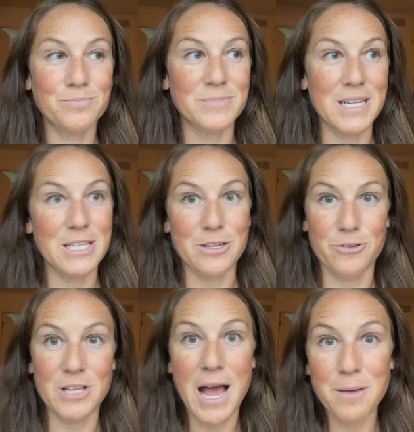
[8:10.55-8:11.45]
did each
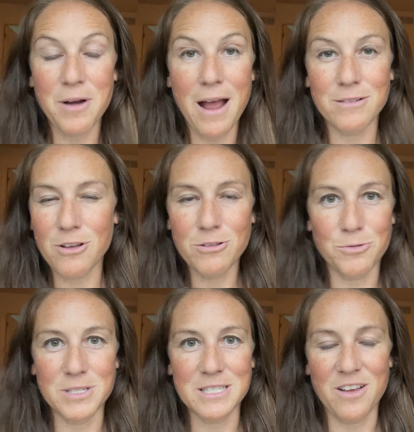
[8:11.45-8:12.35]
other's eyebrows, all
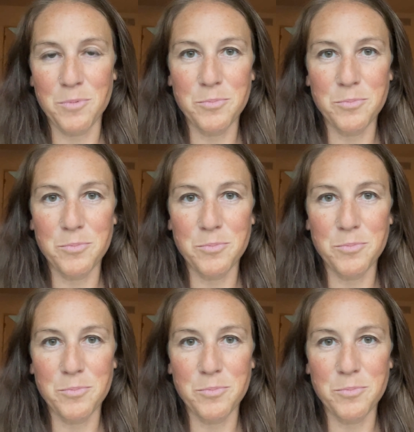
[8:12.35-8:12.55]
sorts of stuff.